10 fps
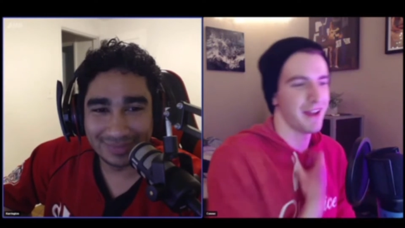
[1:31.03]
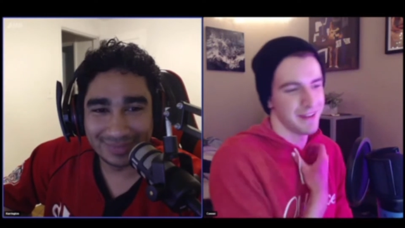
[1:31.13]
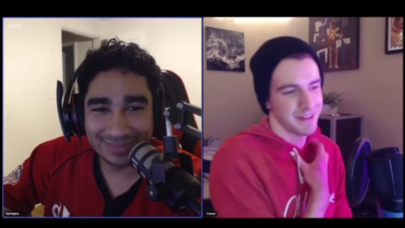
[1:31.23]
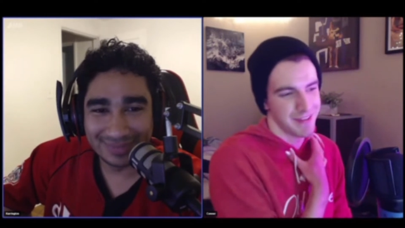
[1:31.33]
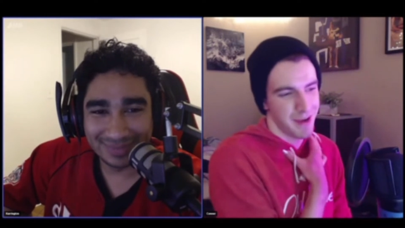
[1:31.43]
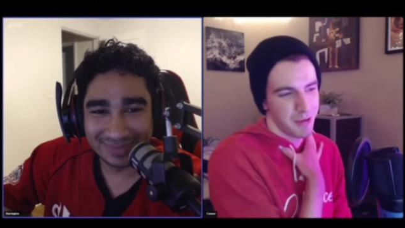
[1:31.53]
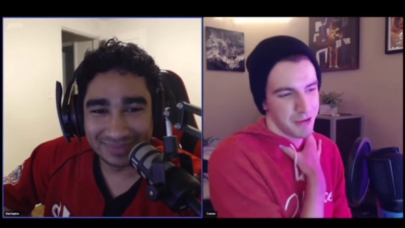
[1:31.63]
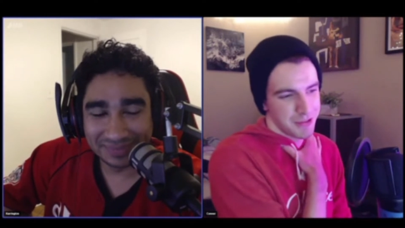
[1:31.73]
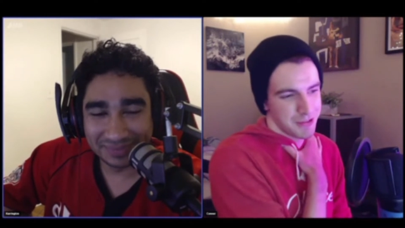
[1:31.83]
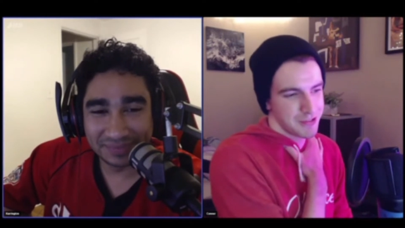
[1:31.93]
Speaker 1: I that
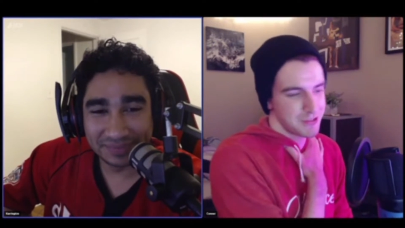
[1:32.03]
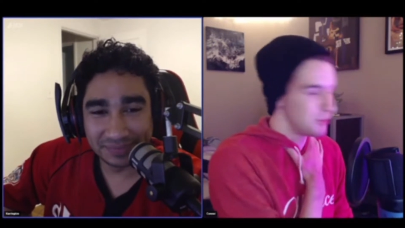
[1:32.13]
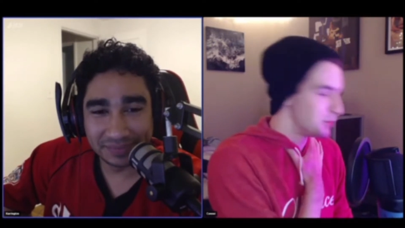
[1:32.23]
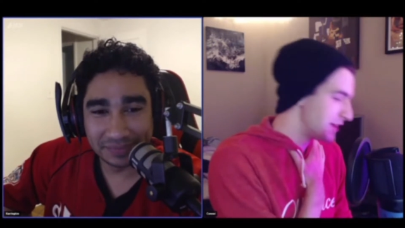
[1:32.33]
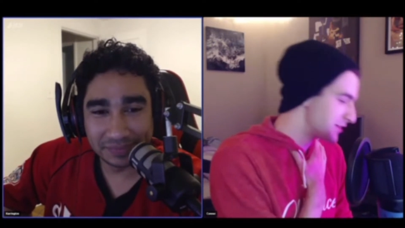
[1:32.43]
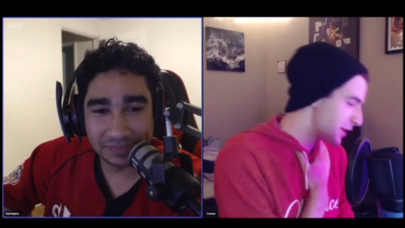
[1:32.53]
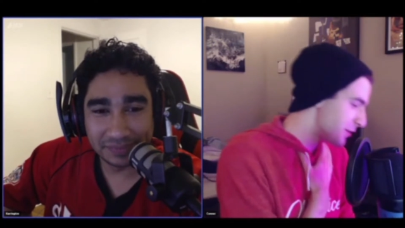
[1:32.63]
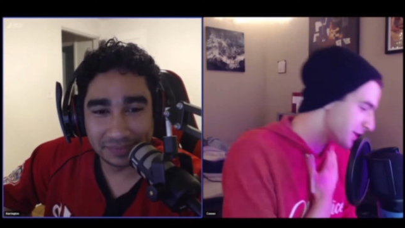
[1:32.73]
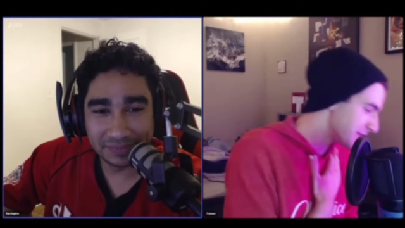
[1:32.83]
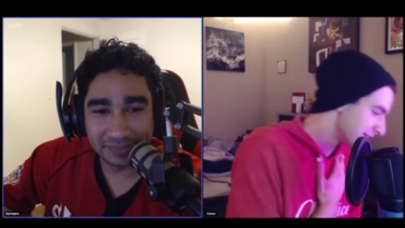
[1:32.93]
was two days
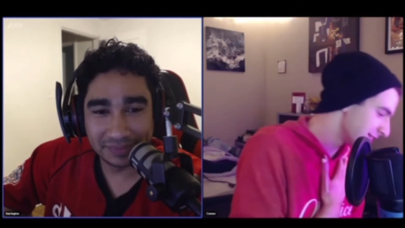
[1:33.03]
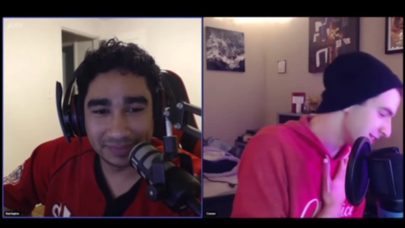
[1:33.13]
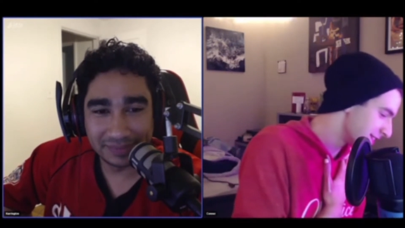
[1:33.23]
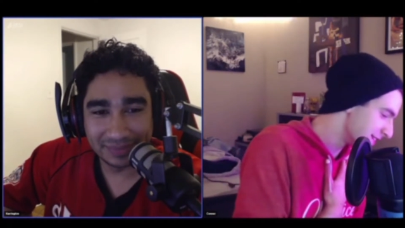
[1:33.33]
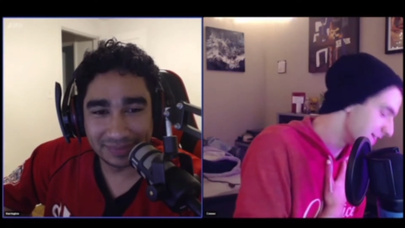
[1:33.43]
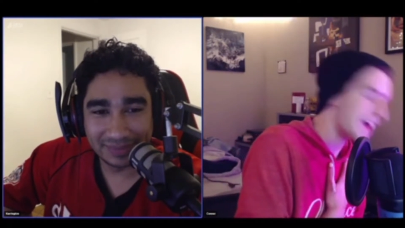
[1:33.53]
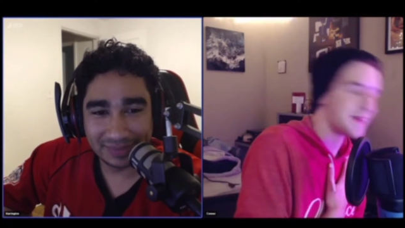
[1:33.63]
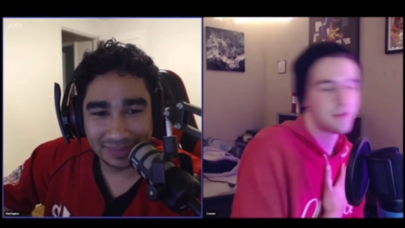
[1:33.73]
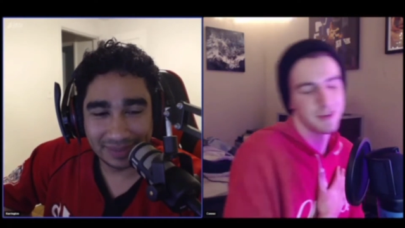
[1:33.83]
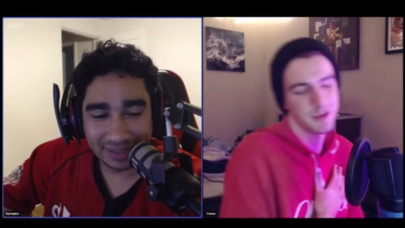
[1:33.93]
ago. What is it? It's the
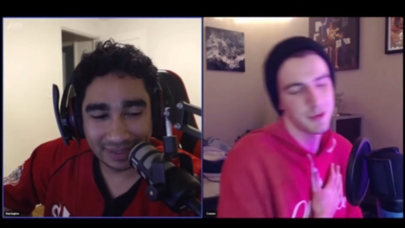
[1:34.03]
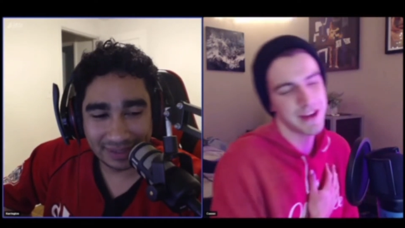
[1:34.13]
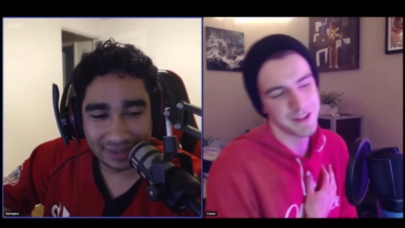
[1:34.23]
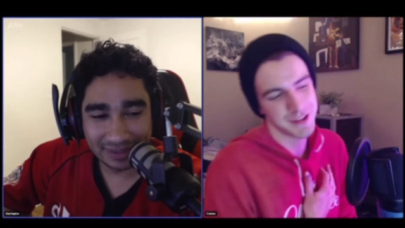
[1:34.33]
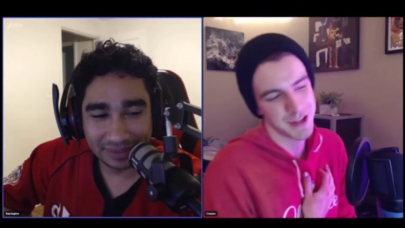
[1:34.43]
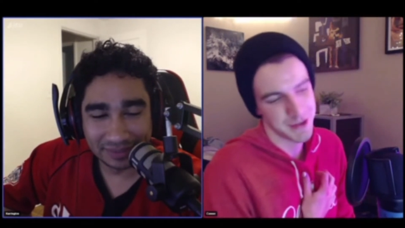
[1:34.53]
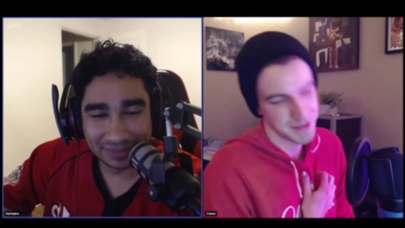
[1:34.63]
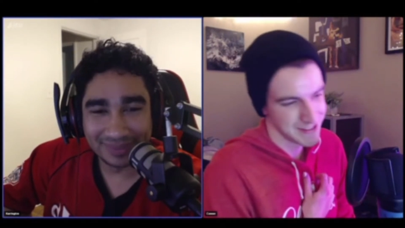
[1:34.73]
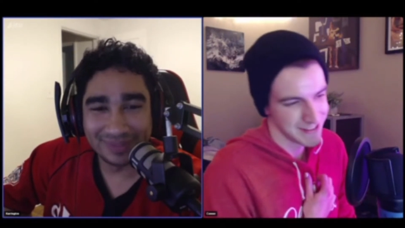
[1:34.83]
ninth. That's three days ago.